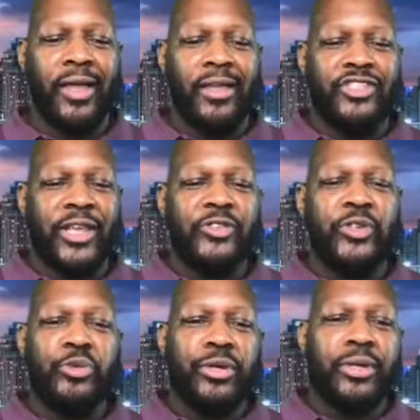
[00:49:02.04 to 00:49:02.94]
Chase
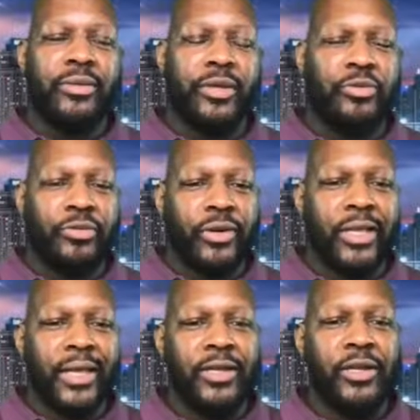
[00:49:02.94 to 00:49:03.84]
HUNA. Don't
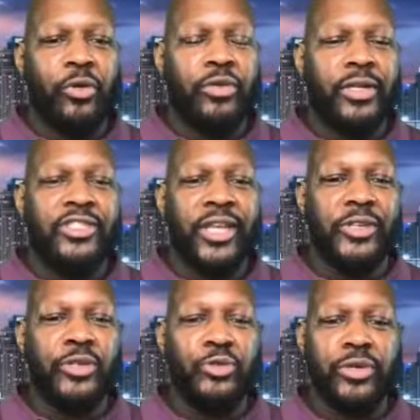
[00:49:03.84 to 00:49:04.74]
forget, go over to
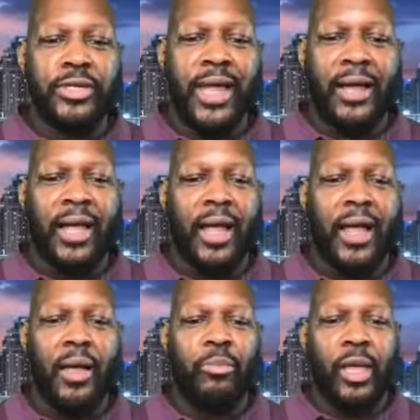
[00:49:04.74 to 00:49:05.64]

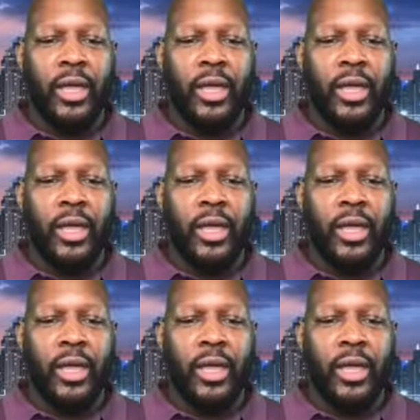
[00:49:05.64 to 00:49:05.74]
chasehuna.com